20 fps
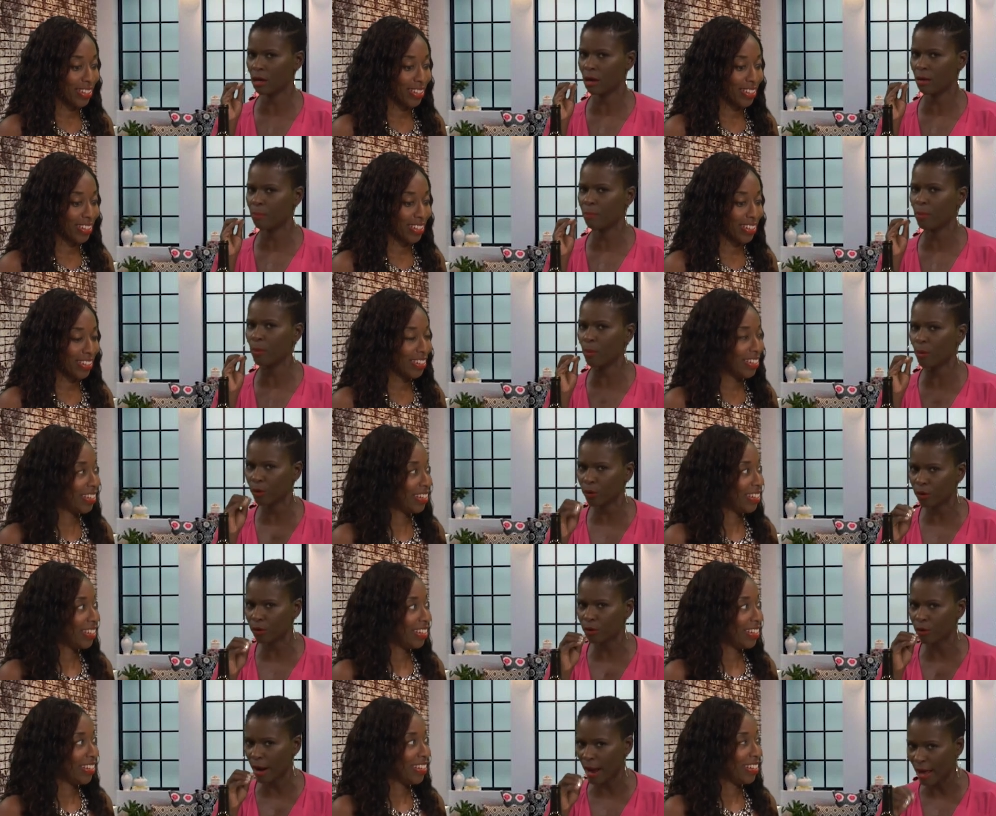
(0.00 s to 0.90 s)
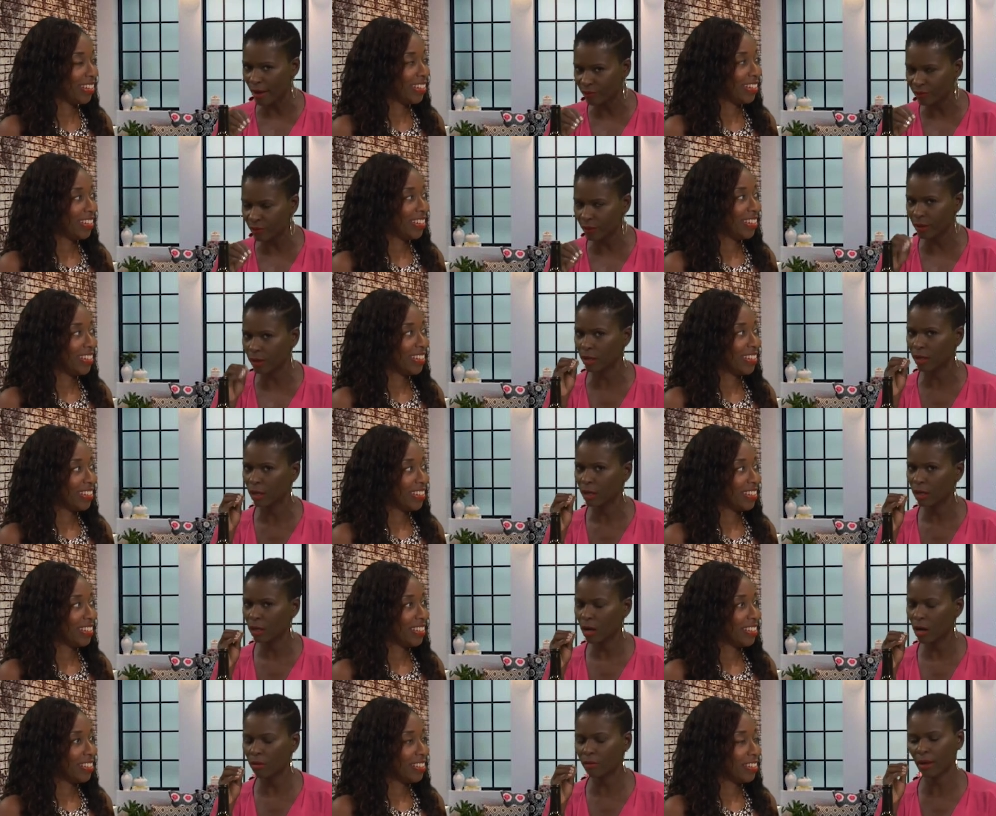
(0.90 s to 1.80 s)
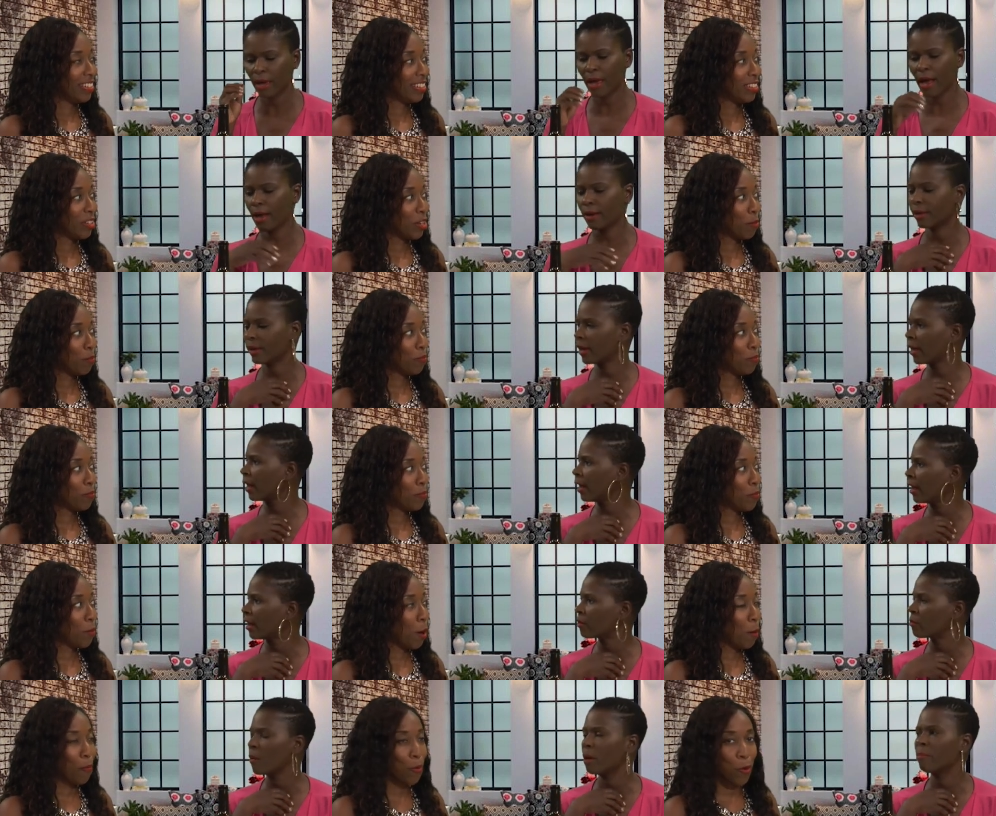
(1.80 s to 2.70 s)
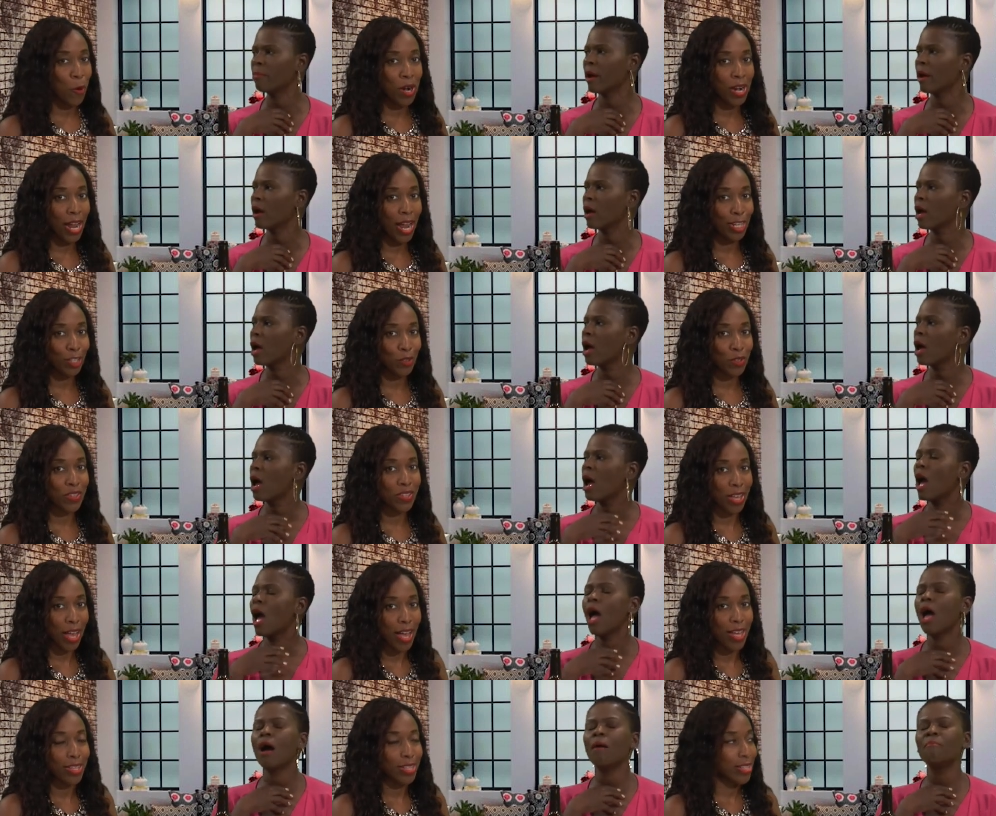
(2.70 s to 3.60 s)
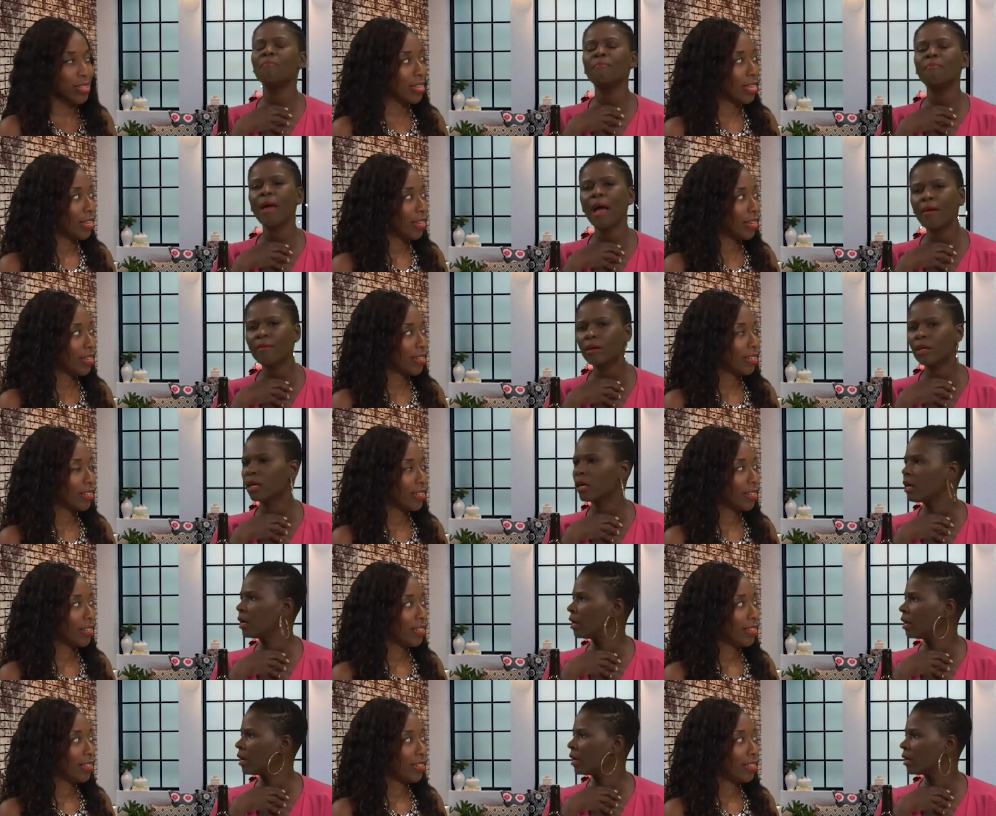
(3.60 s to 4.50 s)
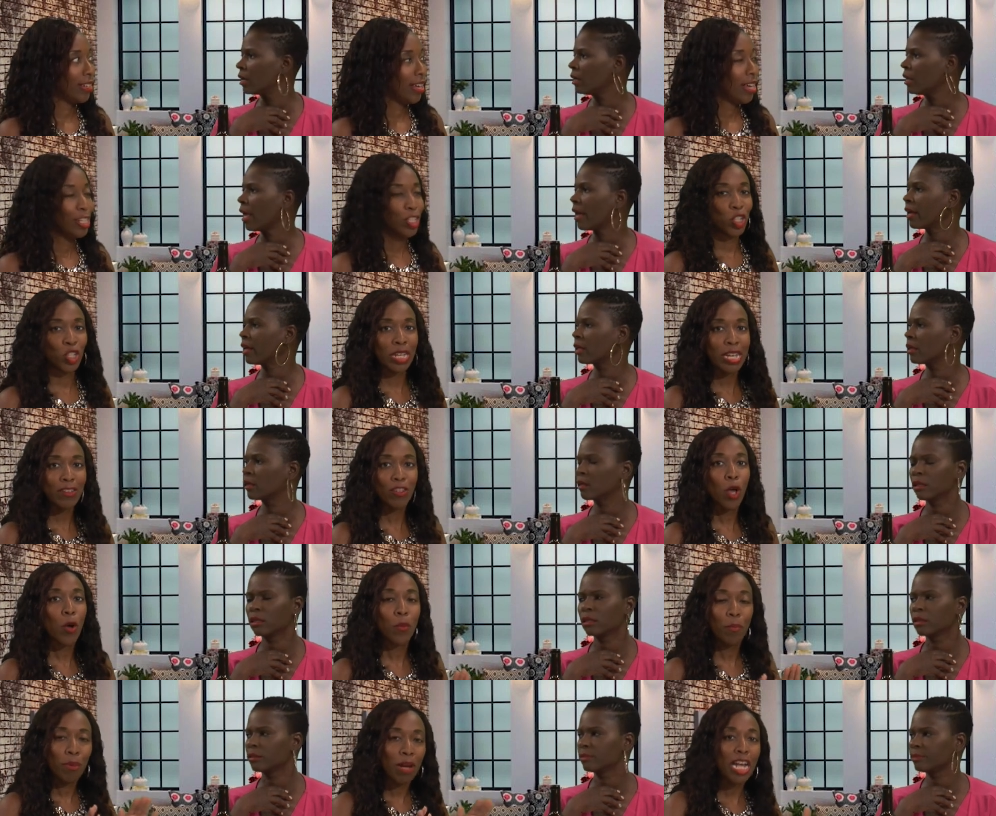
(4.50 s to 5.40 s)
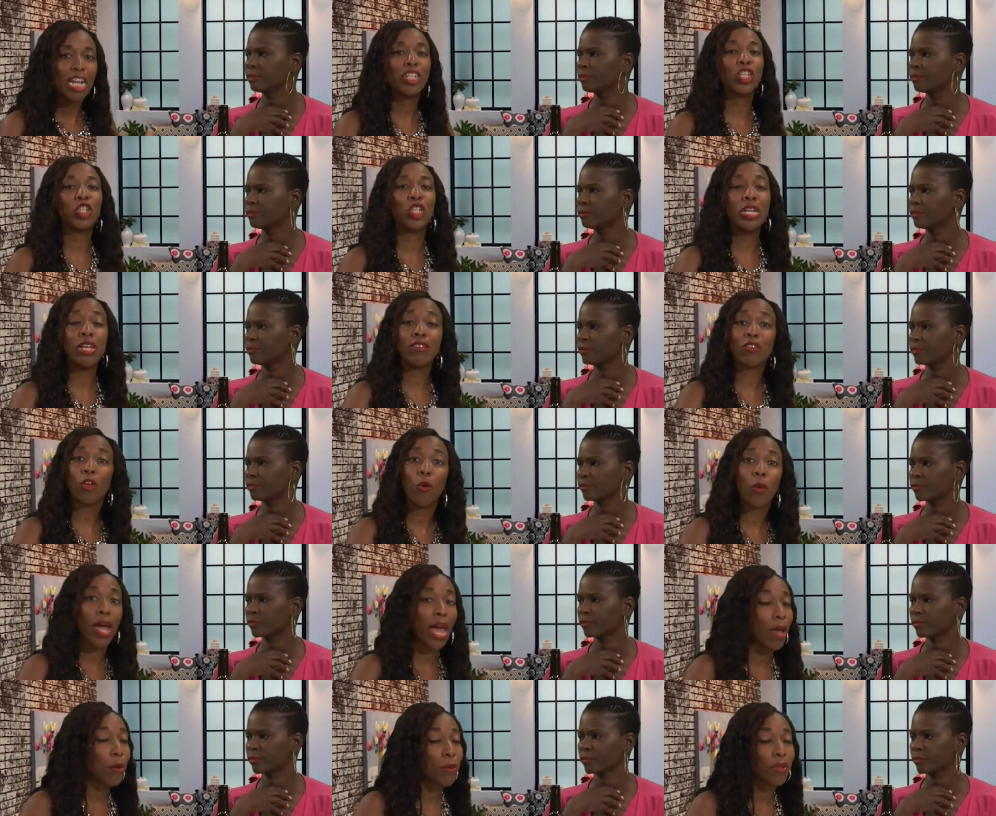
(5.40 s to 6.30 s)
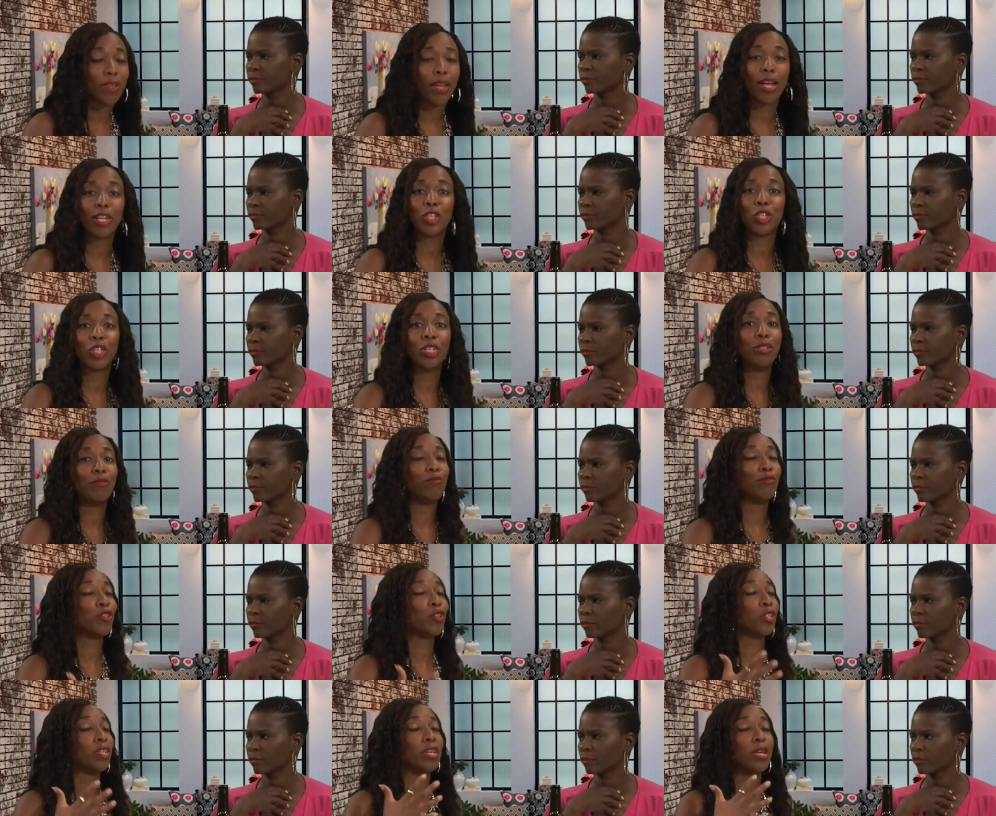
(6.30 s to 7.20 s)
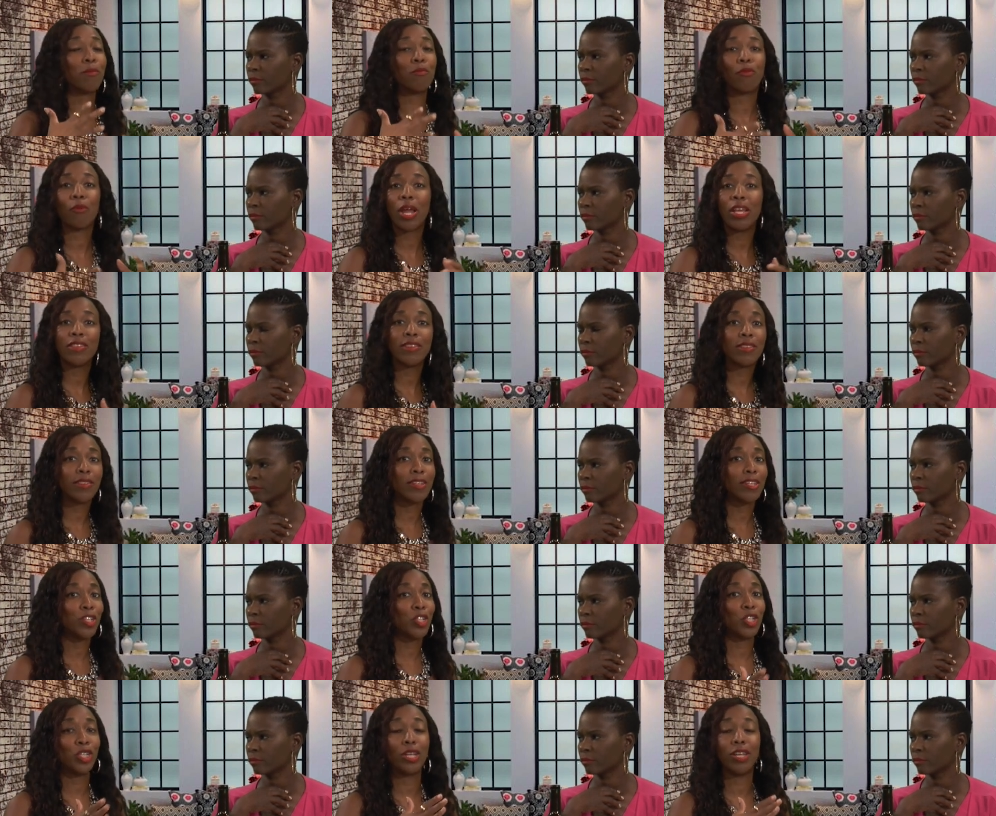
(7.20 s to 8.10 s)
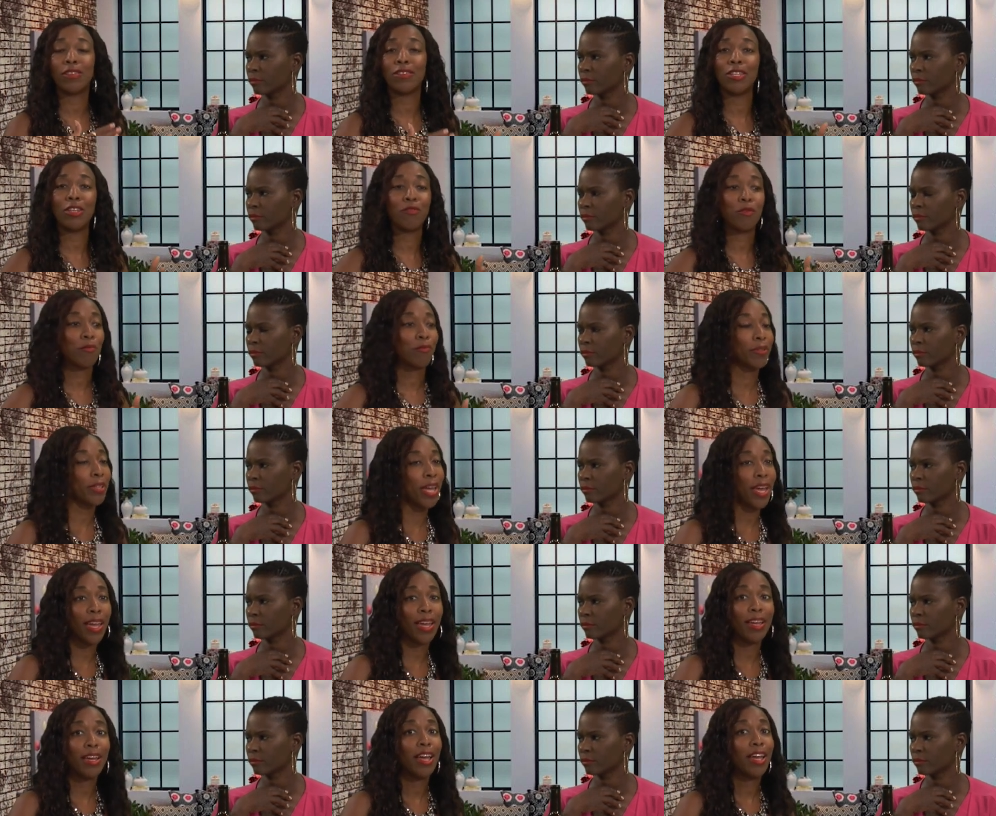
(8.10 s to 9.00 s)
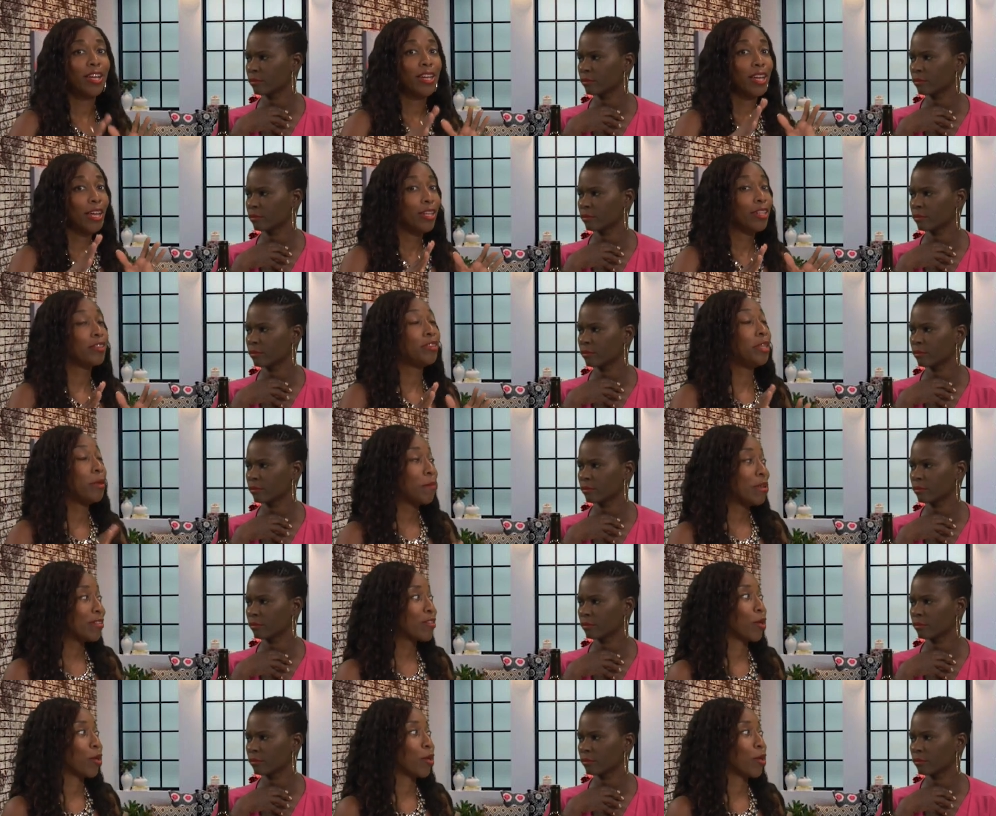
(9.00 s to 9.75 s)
Speaker 1: a pornographic okay, I can't. A porn Amer- actress, yes. America, like she's, okay, and
Speaker 2: she's okay with that. She she embraces it. She doesn't even play. Let me